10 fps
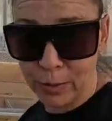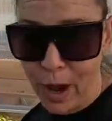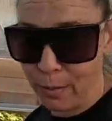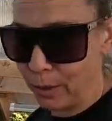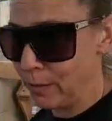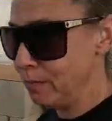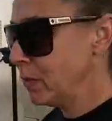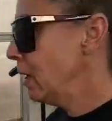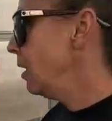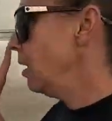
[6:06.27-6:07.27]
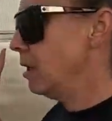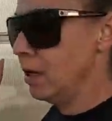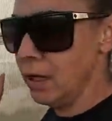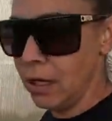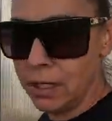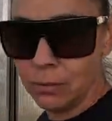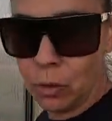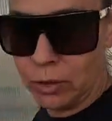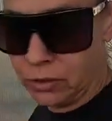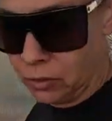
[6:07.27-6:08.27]
problem. I am
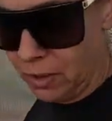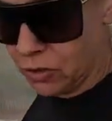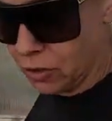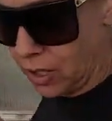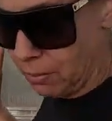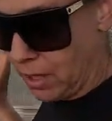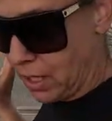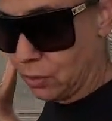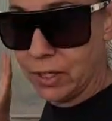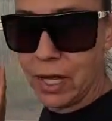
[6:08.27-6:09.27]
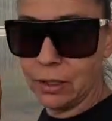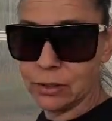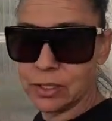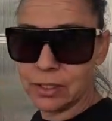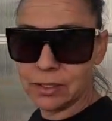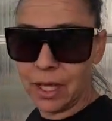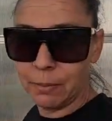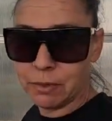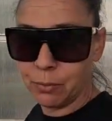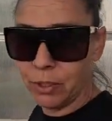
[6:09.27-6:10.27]
going to make sure that my greenhouse is
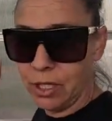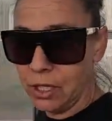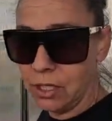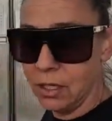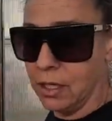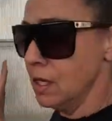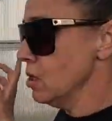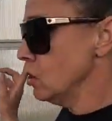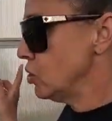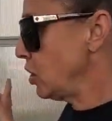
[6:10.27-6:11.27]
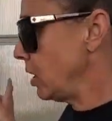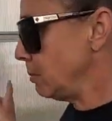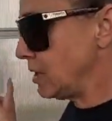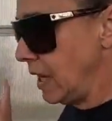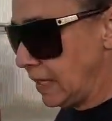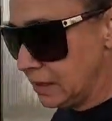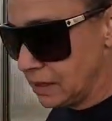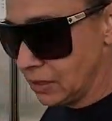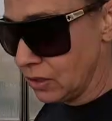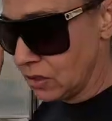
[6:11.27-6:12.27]
kept pretty shut up
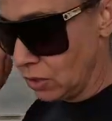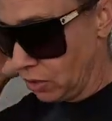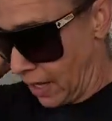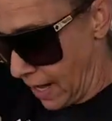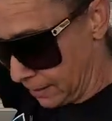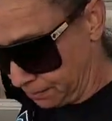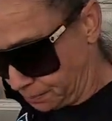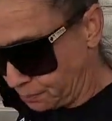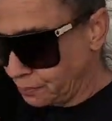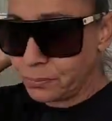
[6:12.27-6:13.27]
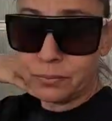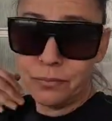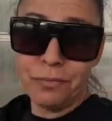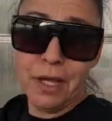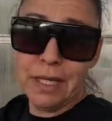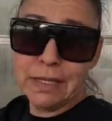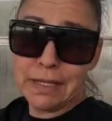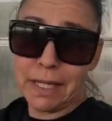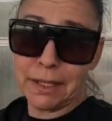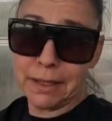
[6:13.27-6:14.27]
tight so that it's
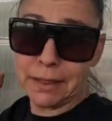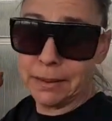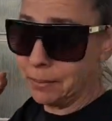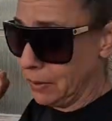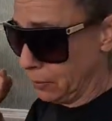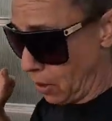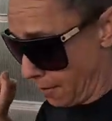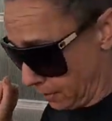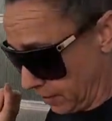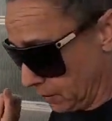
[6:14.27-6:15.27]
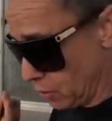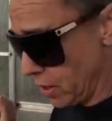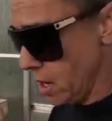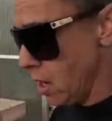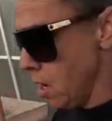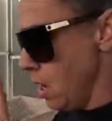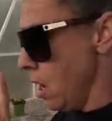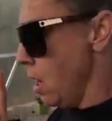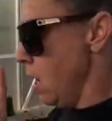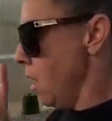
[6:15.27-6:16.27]
not gonna be a problem anymore.
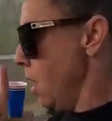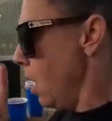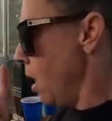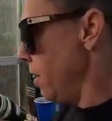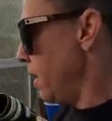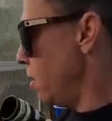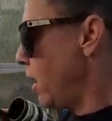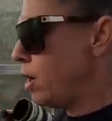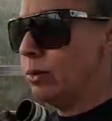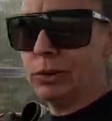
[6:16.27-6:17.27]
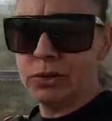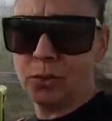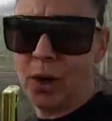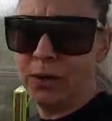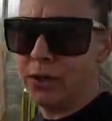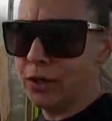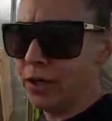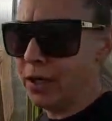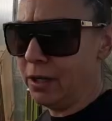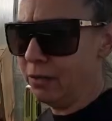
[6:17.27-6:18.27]
Although I almost
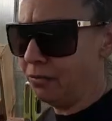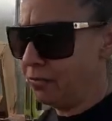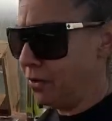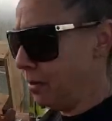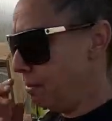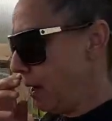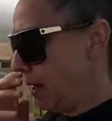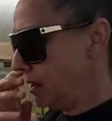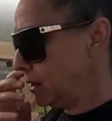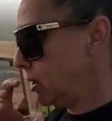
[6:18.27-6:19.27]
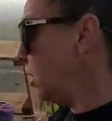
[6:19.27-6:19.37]
wonder if mice